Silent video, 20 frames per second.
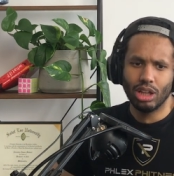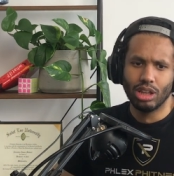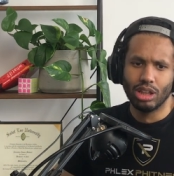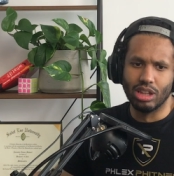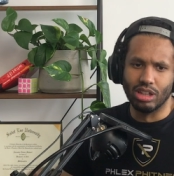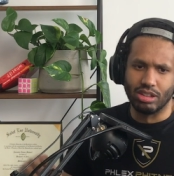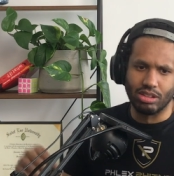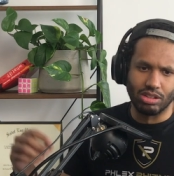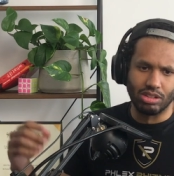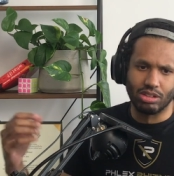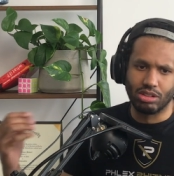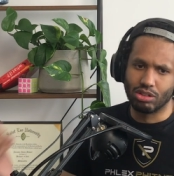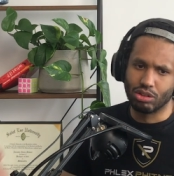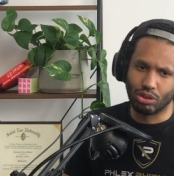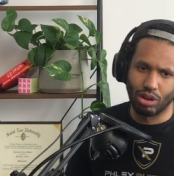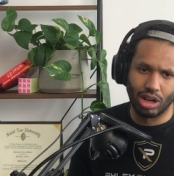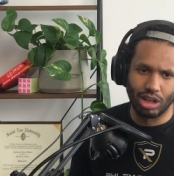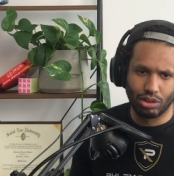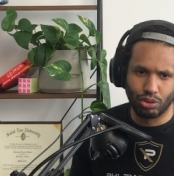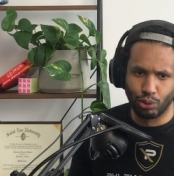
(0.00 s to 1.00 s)
this is
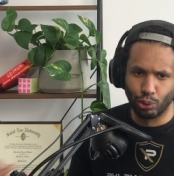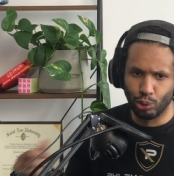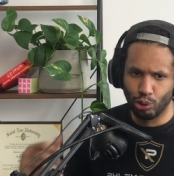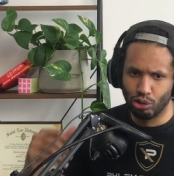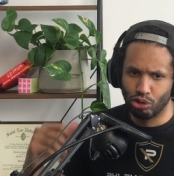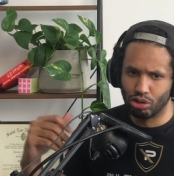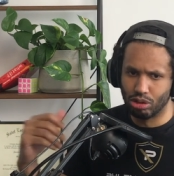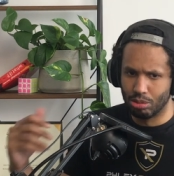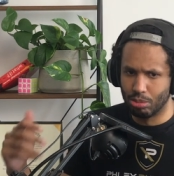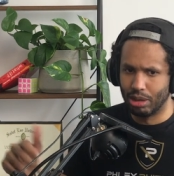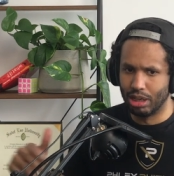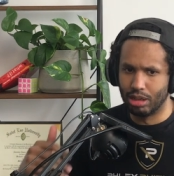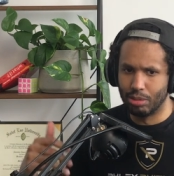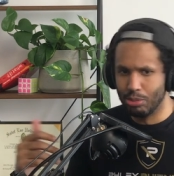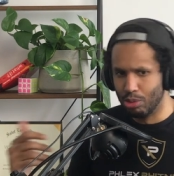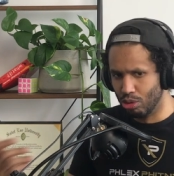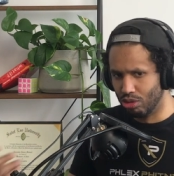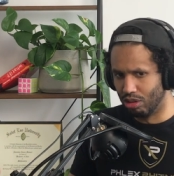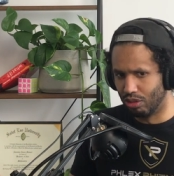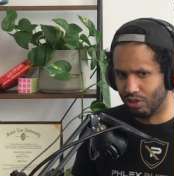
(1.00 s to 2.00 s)
disgraceful, you shouldn't make a
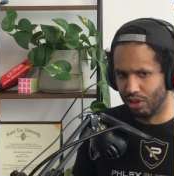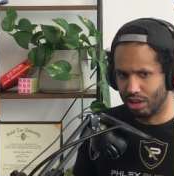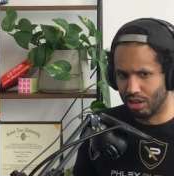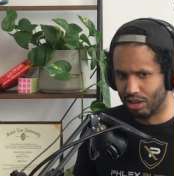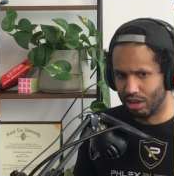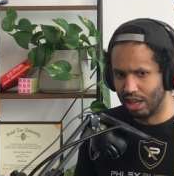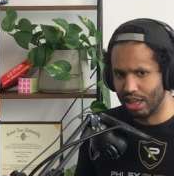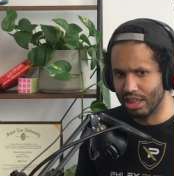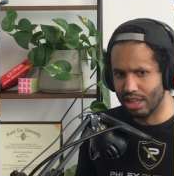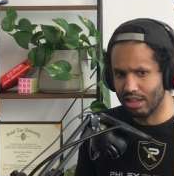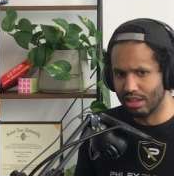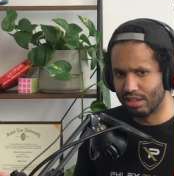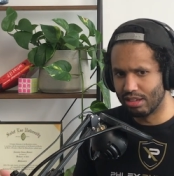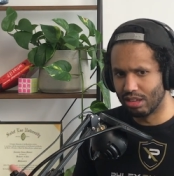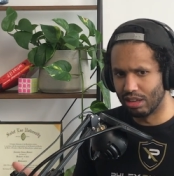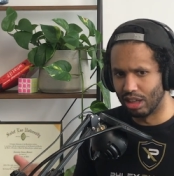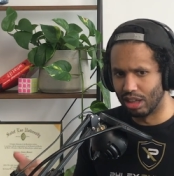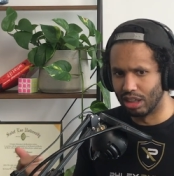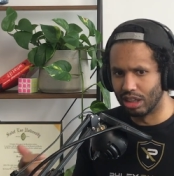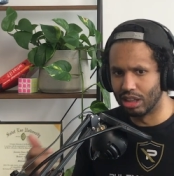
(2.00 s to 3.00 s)
music video like
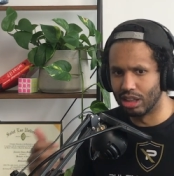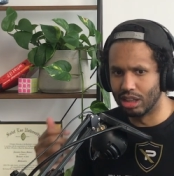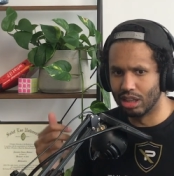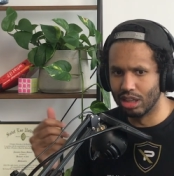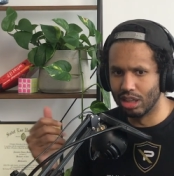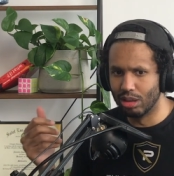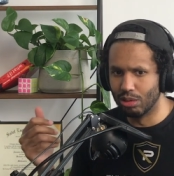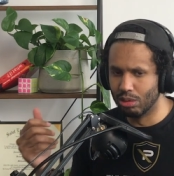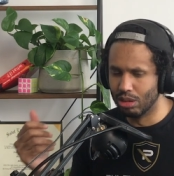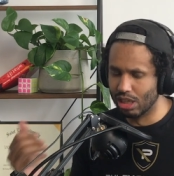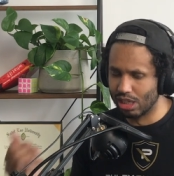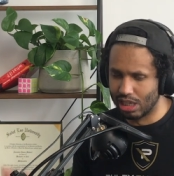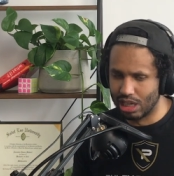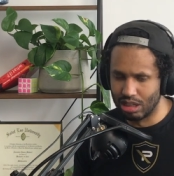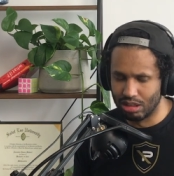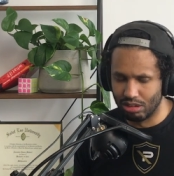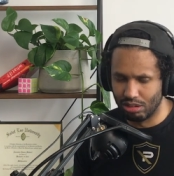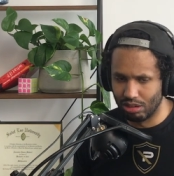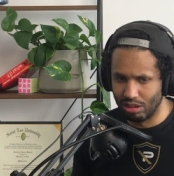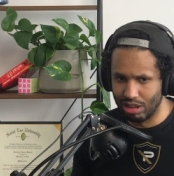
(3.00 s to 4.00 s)
this, like, the
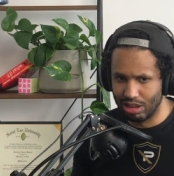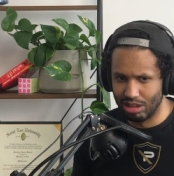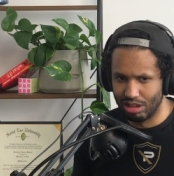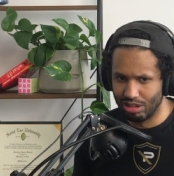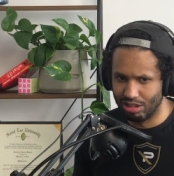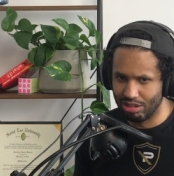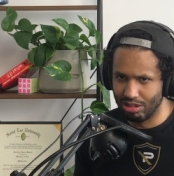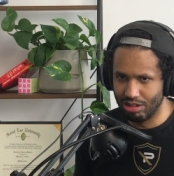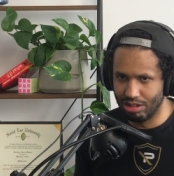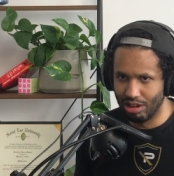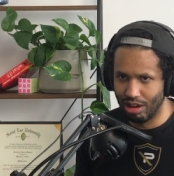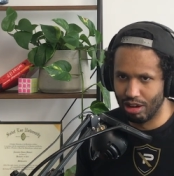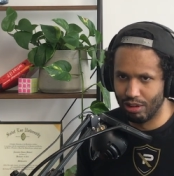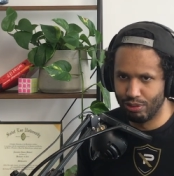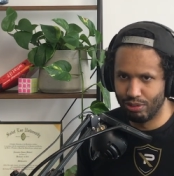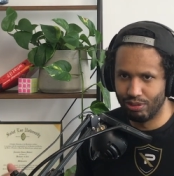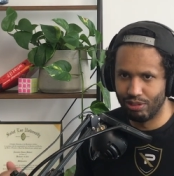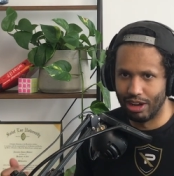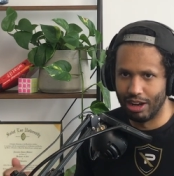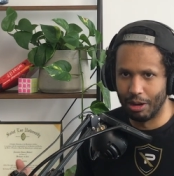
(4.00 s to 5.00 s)
kids see this and
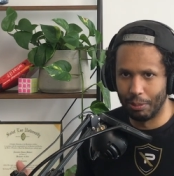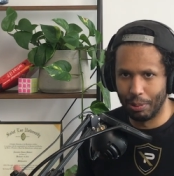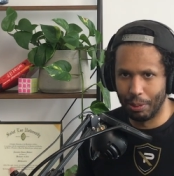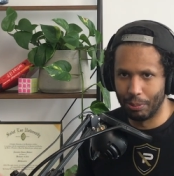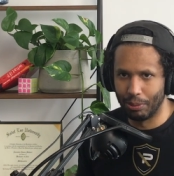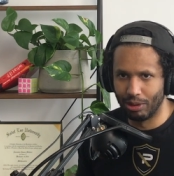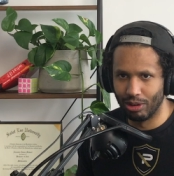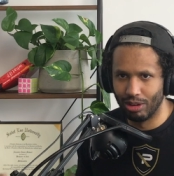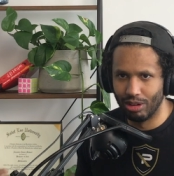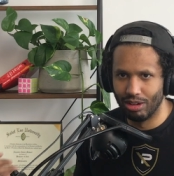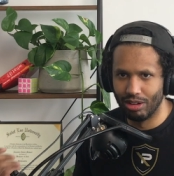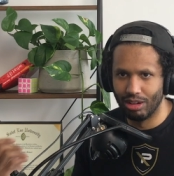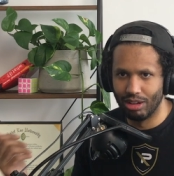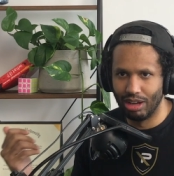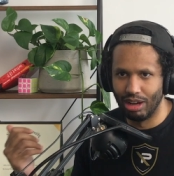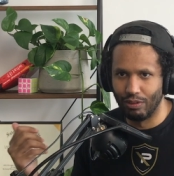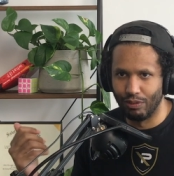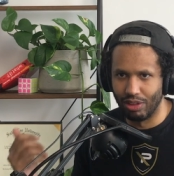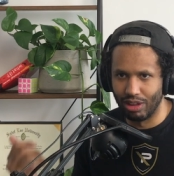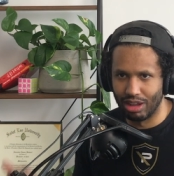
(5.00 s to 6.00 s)
stuff, and people are going,
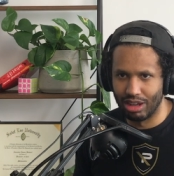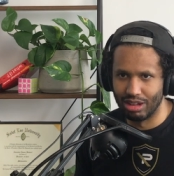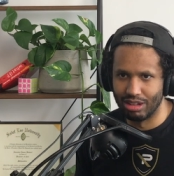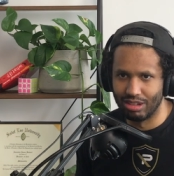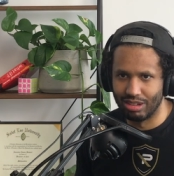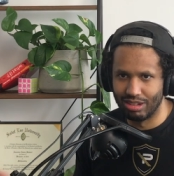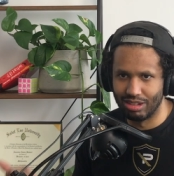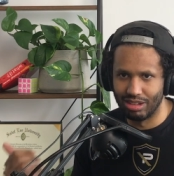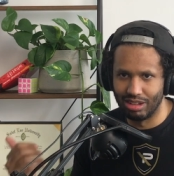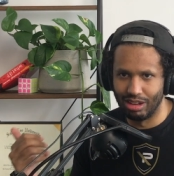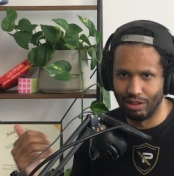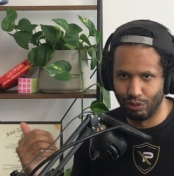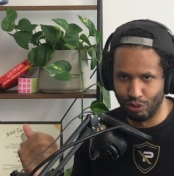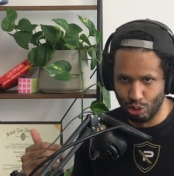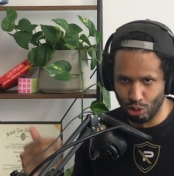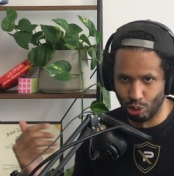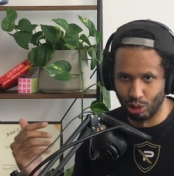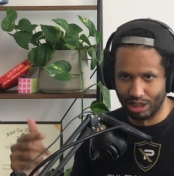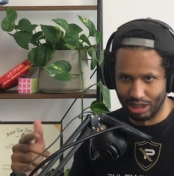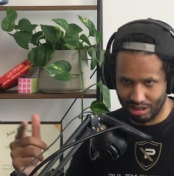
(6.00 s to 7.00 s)
if the kids see, if
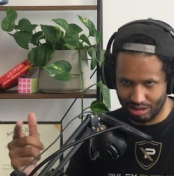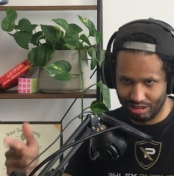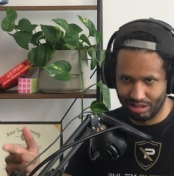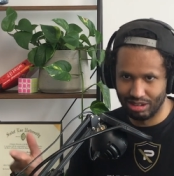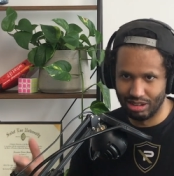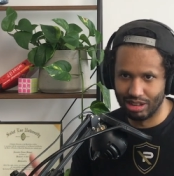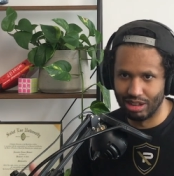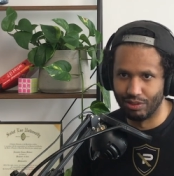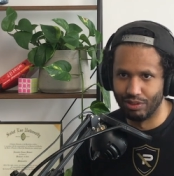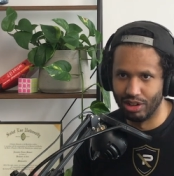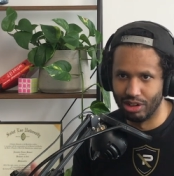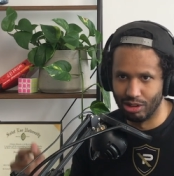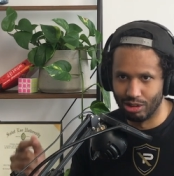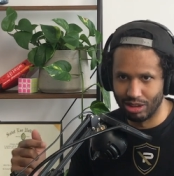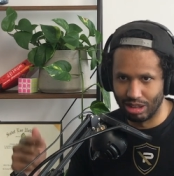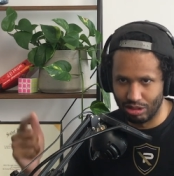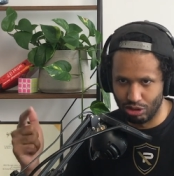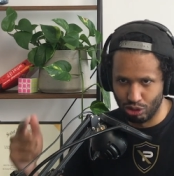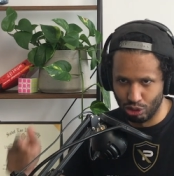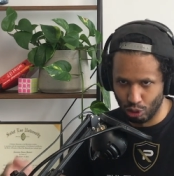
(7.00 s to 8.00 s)
your kids see that video,
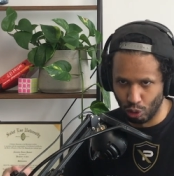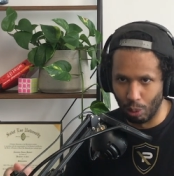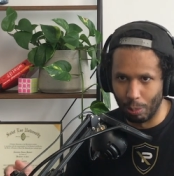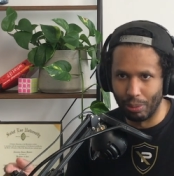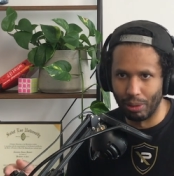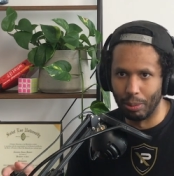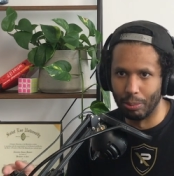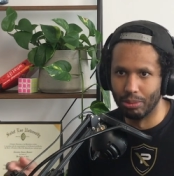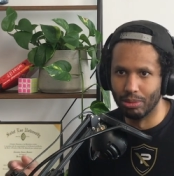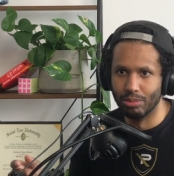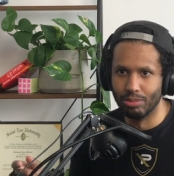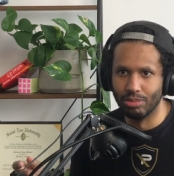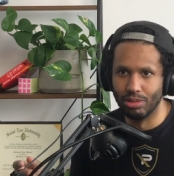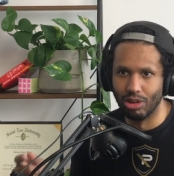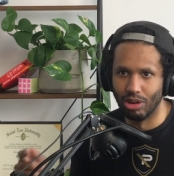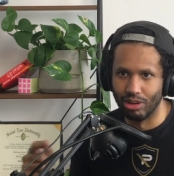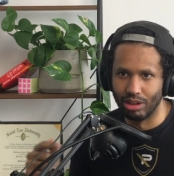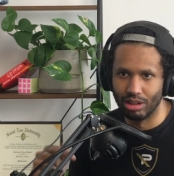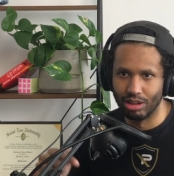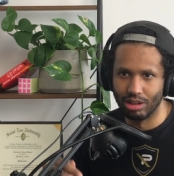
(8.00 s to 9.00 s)
that's your problem,
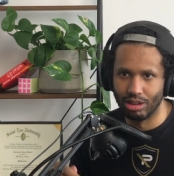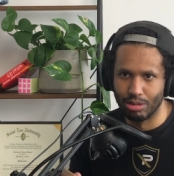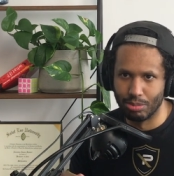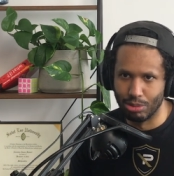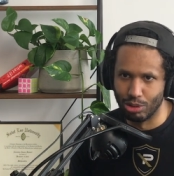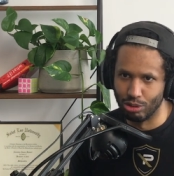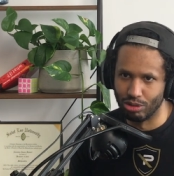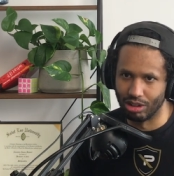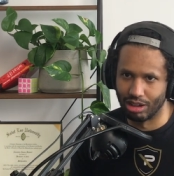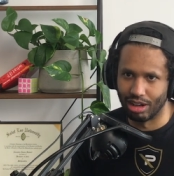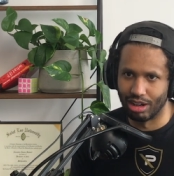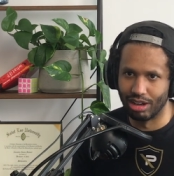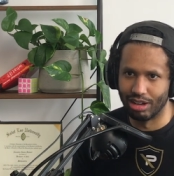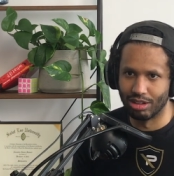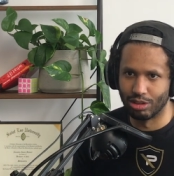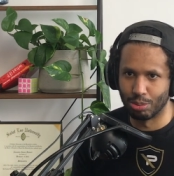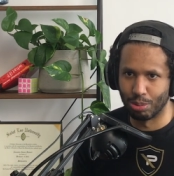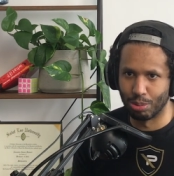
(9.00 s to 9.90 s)
not the music artist's